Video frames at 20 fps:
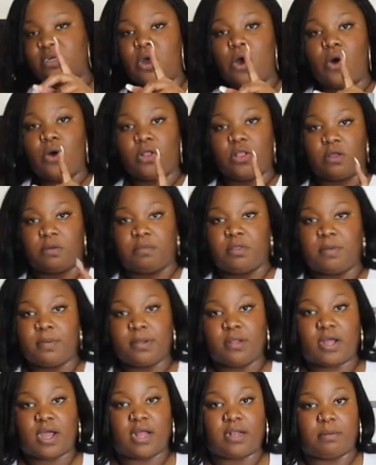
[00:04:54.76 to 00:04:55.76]
hold up? Let me
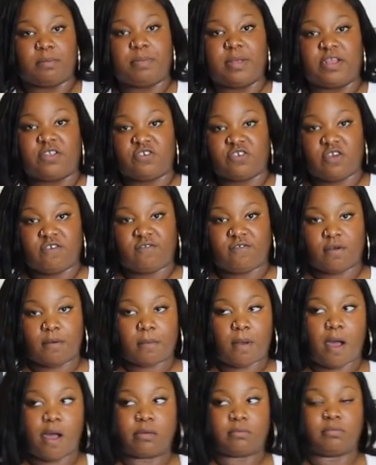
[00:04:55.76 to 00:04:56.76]
look at a picture
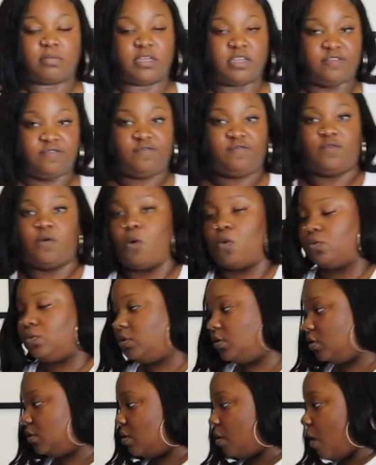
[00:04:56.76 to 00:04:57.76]
from on my
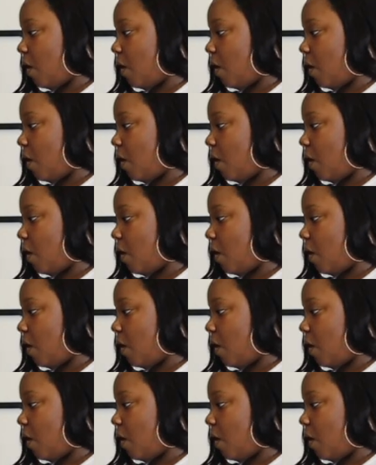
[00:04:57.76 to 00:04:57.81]
phone.